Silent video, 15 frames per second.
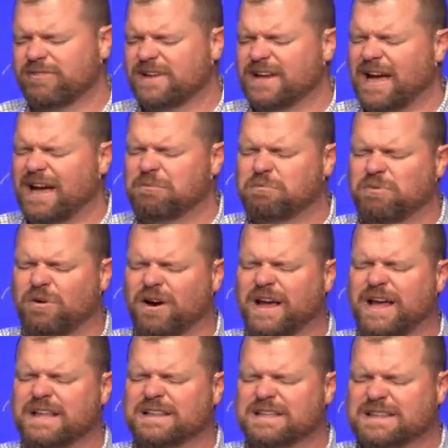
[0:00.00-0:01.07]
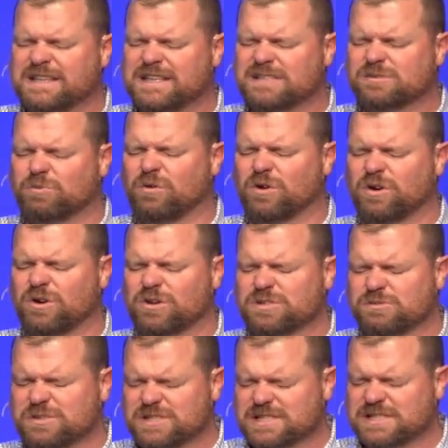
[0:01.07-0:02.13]
and I pray that these
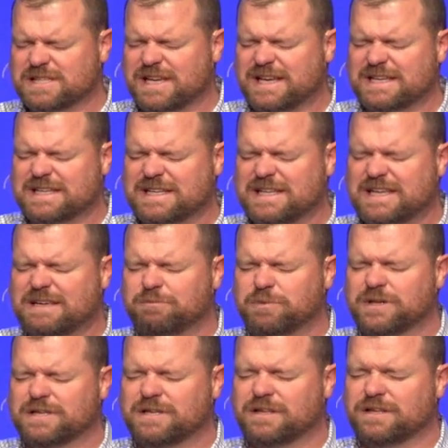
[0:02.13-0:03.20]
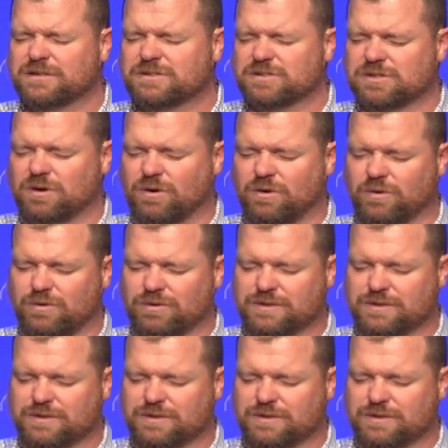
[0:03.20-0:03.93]
words would sink deep into their soul.